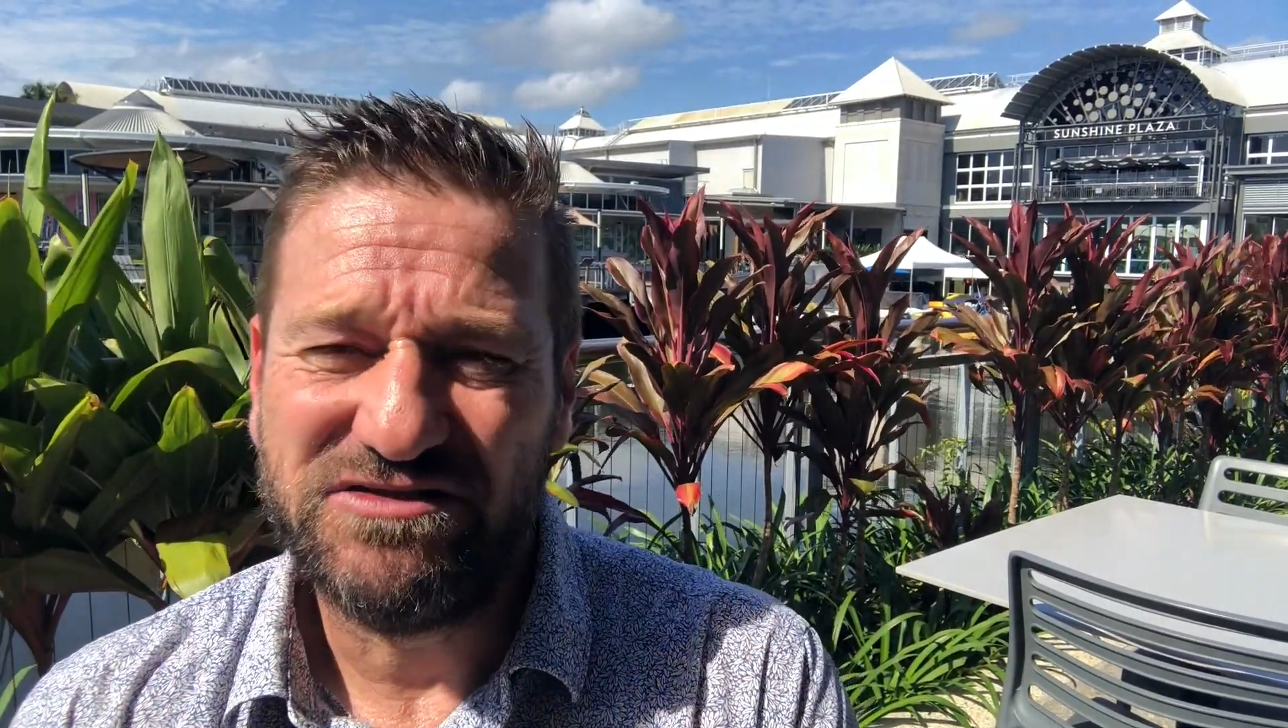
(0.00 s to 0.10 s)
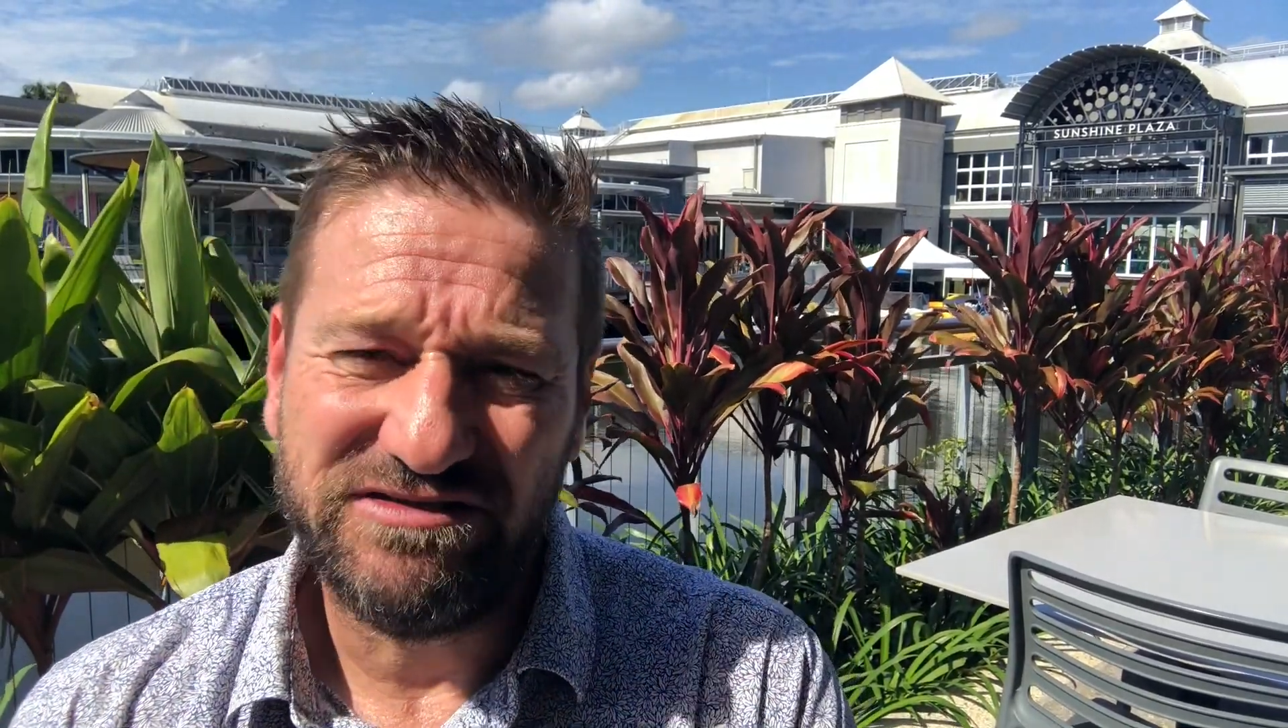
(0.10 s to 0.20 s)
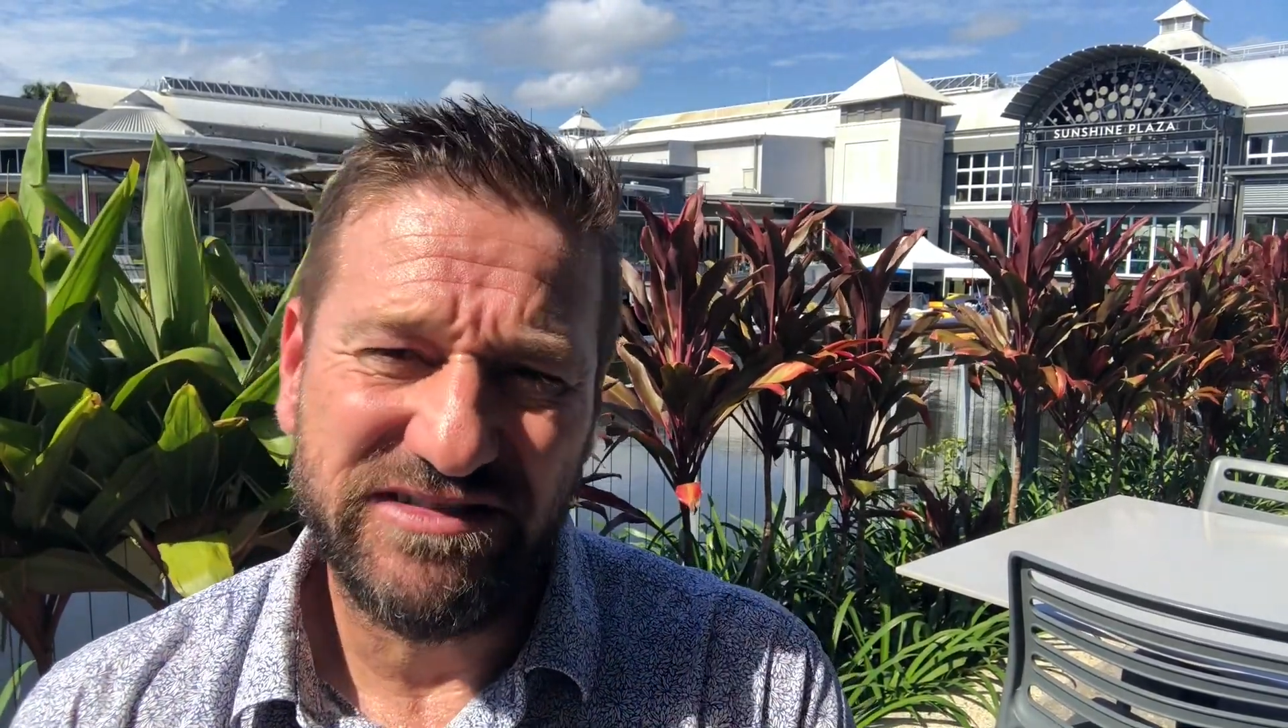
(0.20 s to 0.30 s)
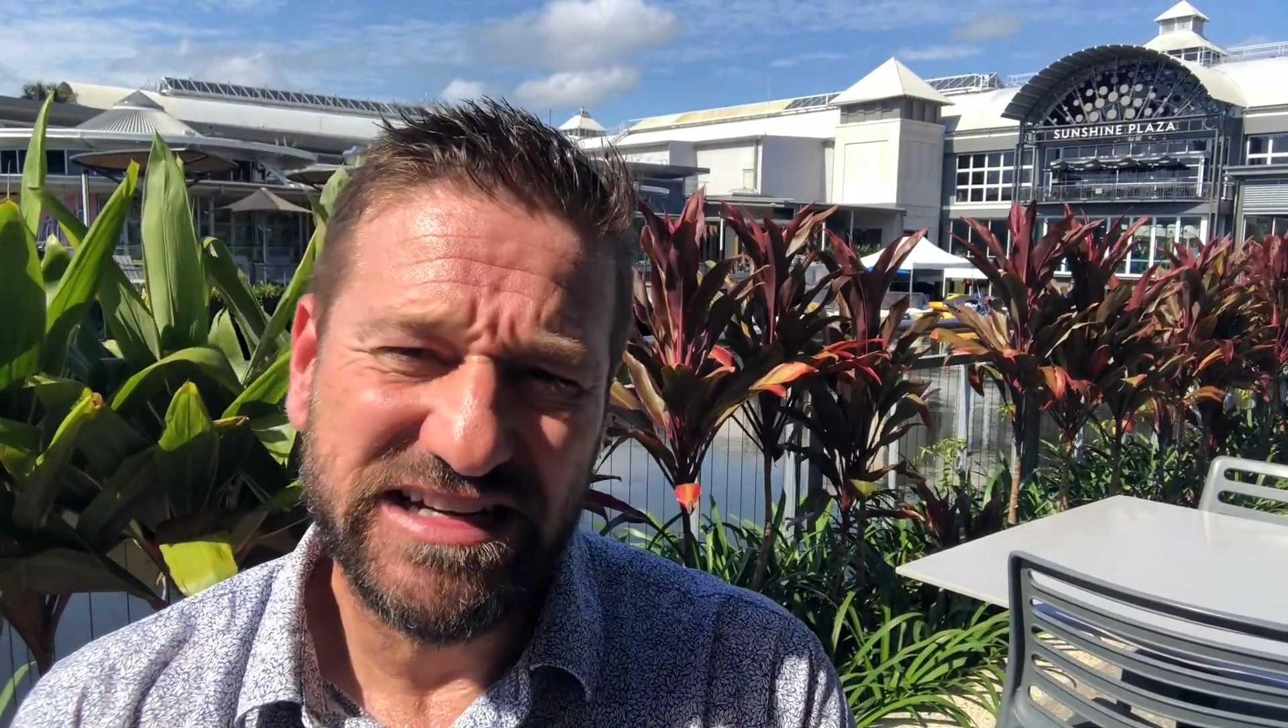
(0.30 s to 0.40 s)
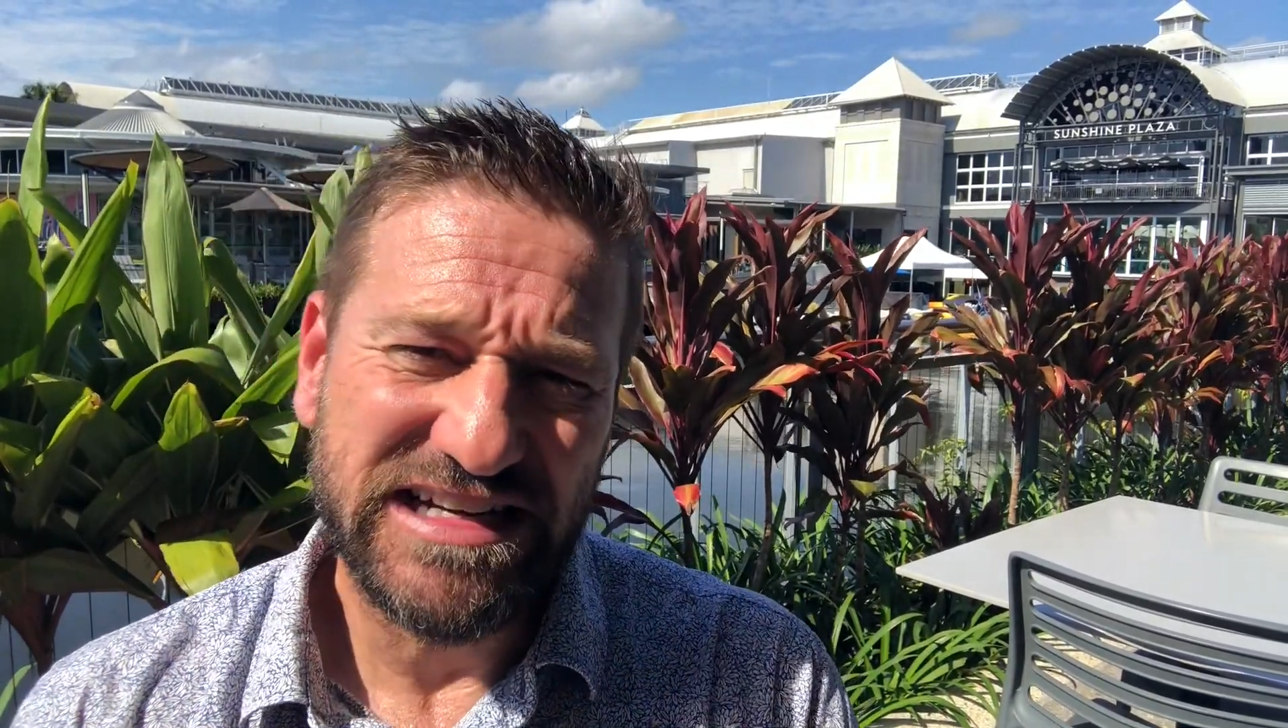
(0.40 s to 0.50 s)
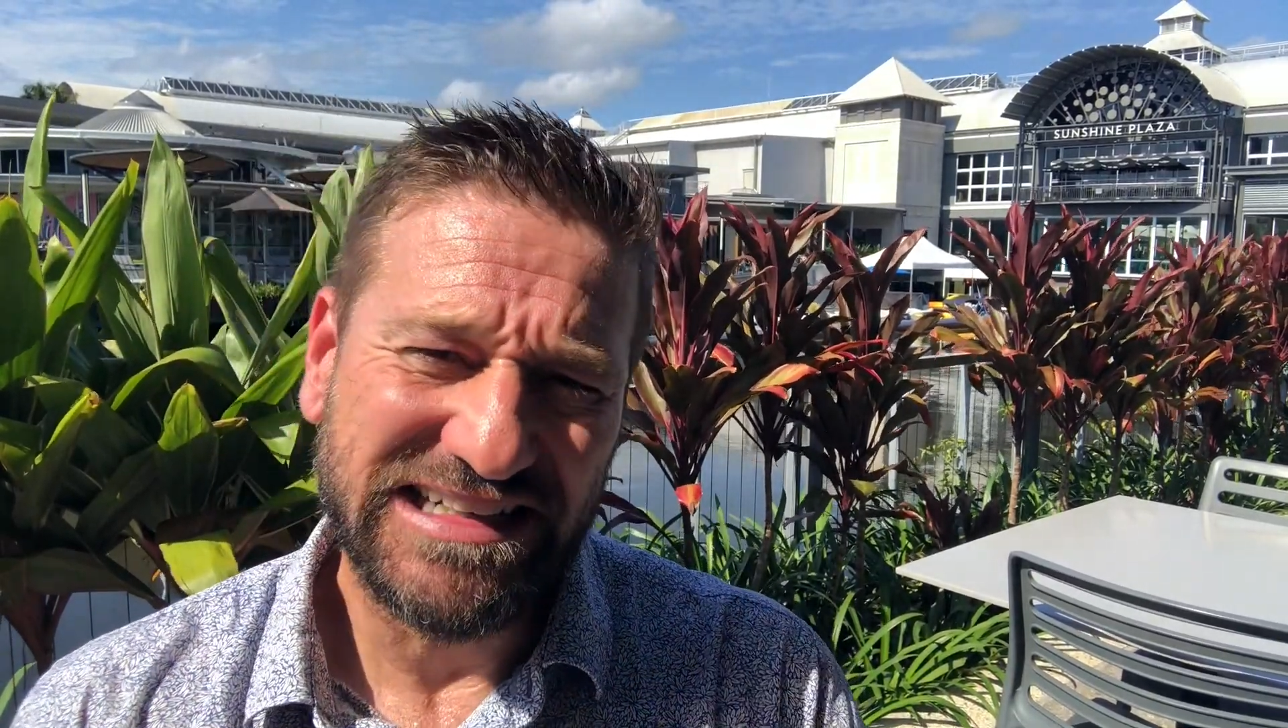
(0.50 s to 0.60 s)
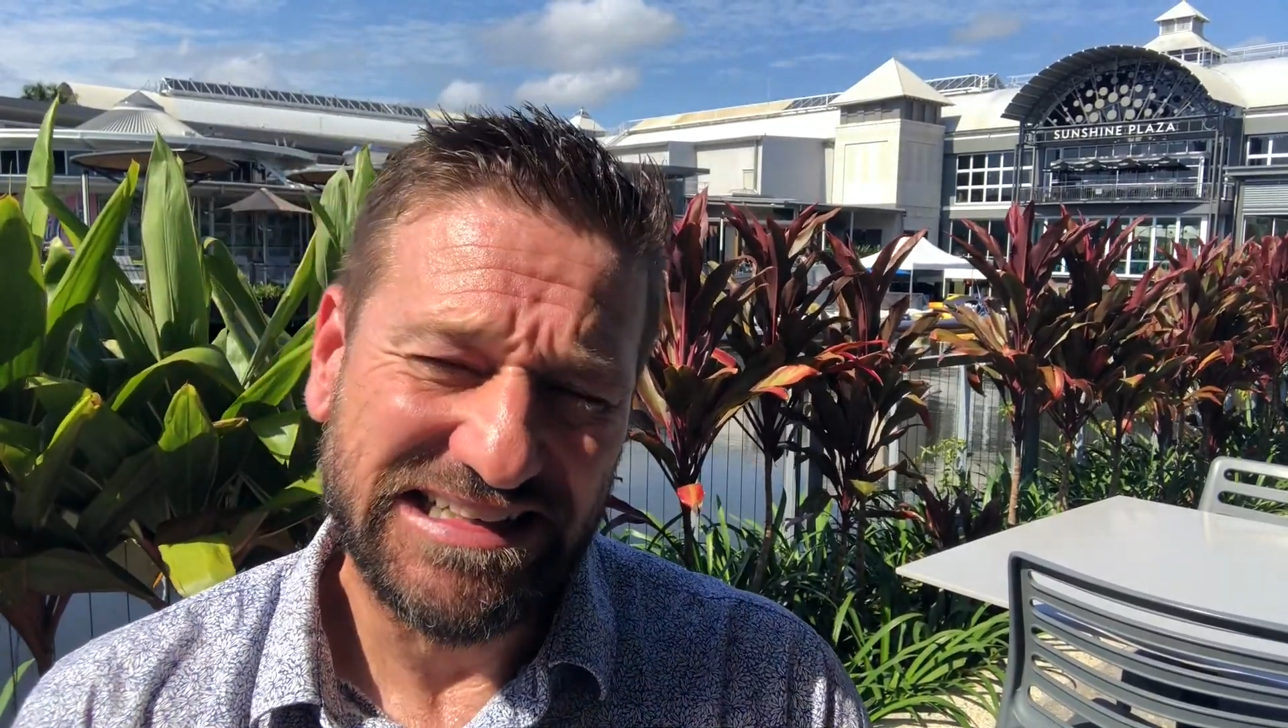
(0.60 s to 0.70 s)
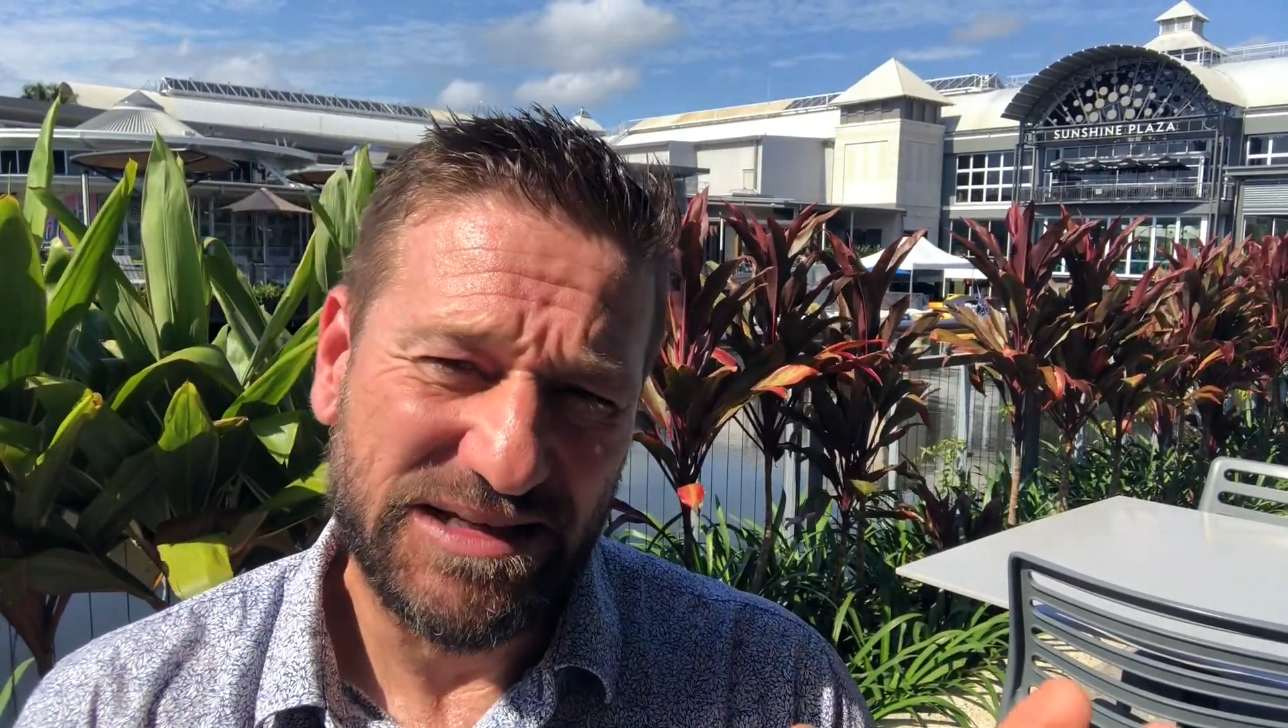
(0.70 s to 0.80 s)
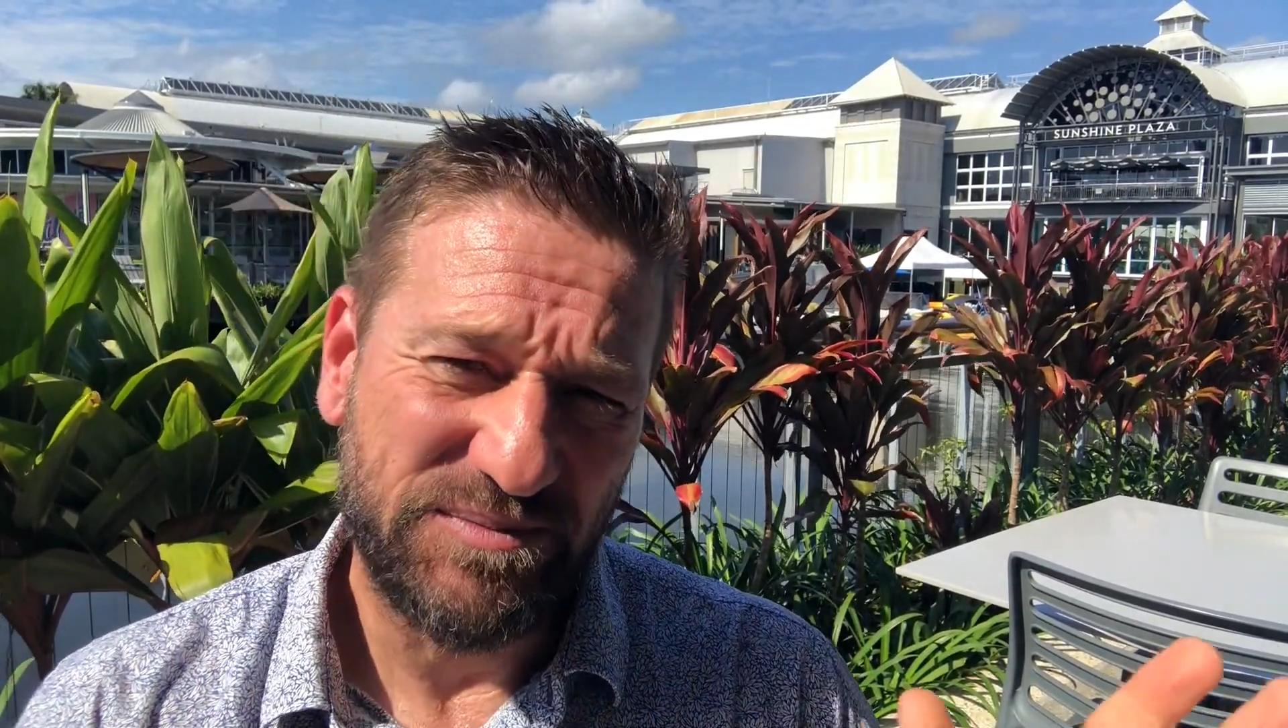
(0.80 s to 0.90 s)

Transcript: really